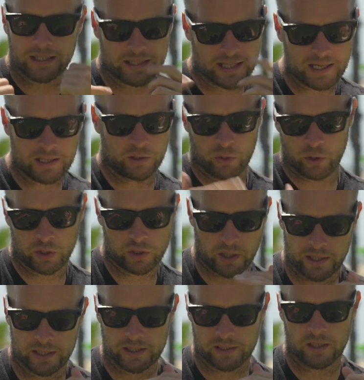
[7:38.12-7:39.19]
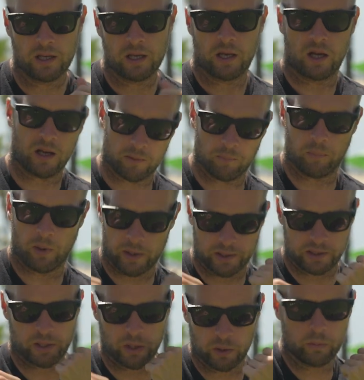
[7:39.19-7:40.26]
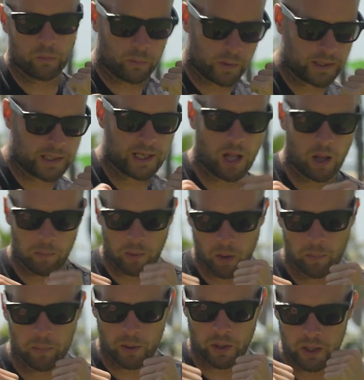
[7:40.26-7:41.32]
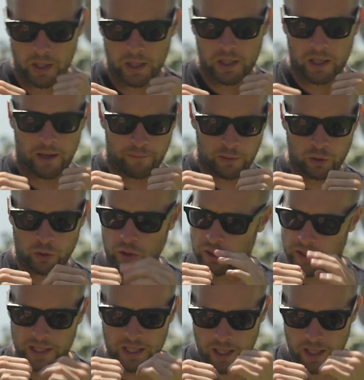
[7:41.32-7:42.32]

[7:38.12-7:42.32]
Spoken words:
I kind of touched on this on point 2 with the elbow, but if you just think